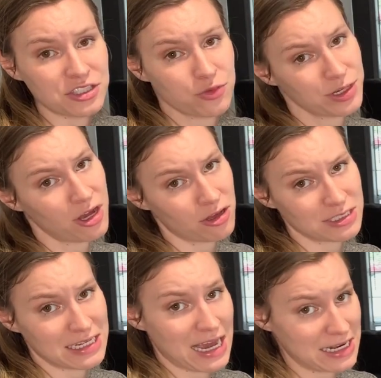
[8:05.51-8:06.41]

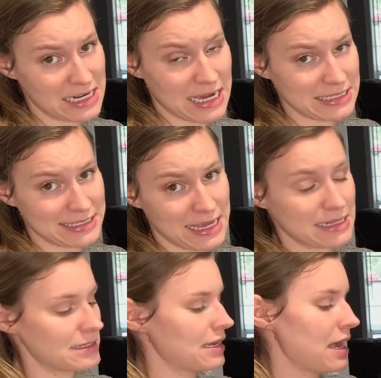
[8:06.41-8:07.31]

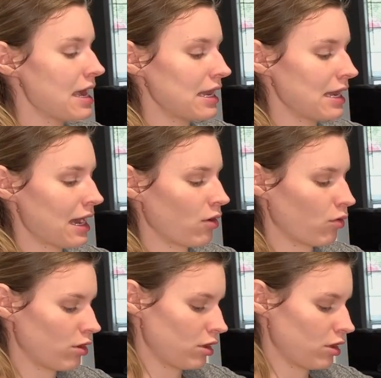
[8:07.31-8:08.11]
$3.99. Now,